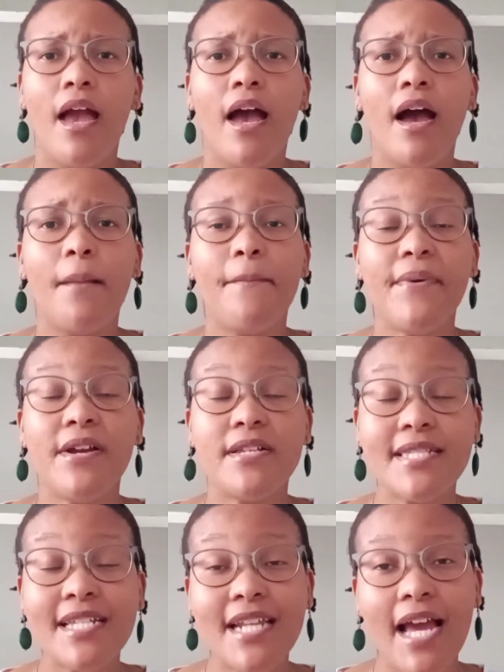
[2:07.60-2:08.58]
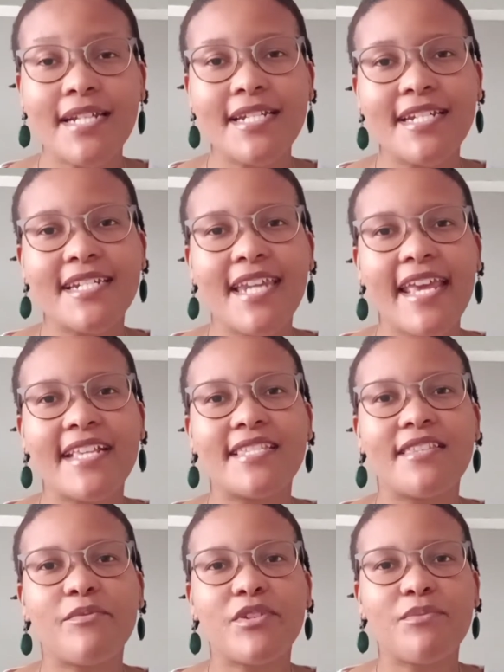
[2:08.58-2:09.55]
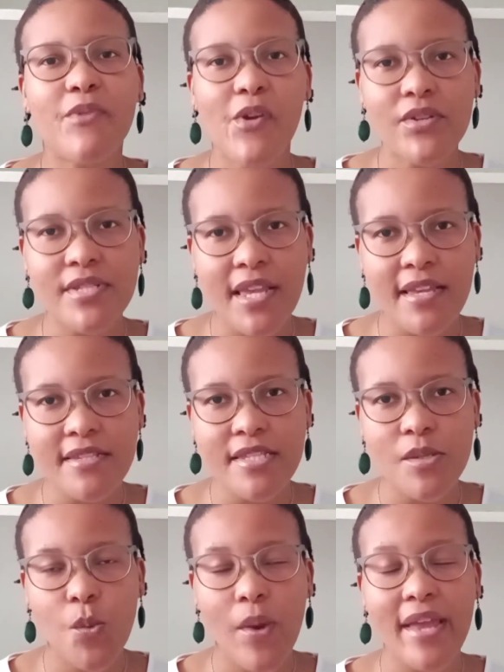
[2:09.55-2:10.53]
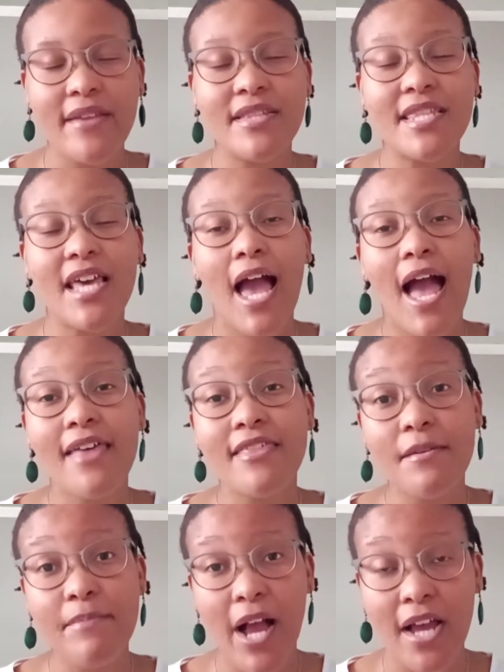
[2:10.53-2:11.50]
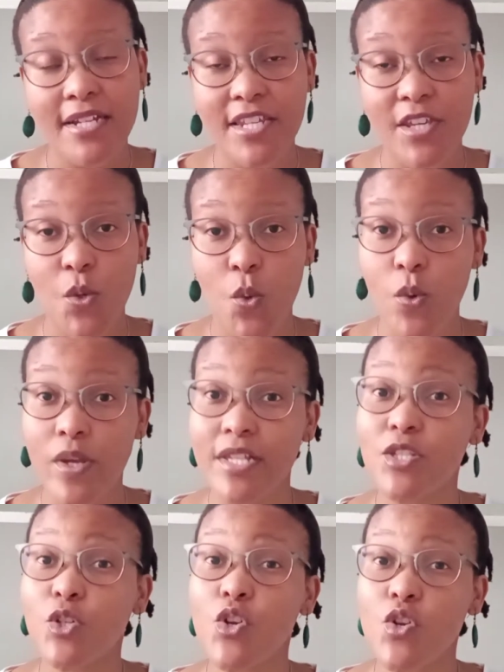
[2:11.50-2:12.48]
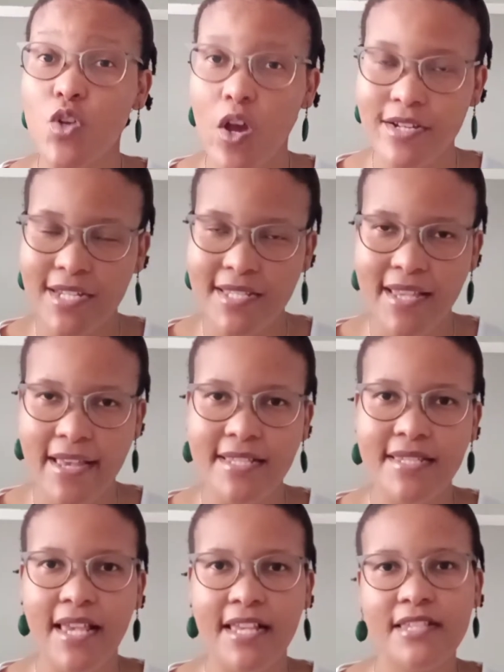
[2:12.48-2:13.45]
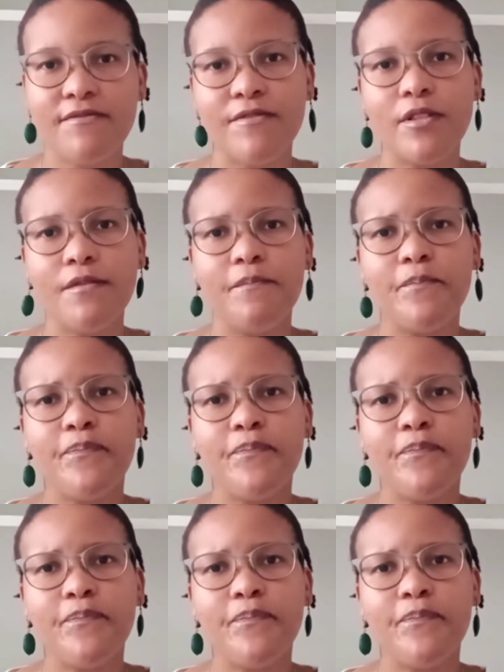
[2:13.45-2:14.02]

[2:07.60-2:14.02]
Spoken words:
A person undertakes this process when the other party who is not successful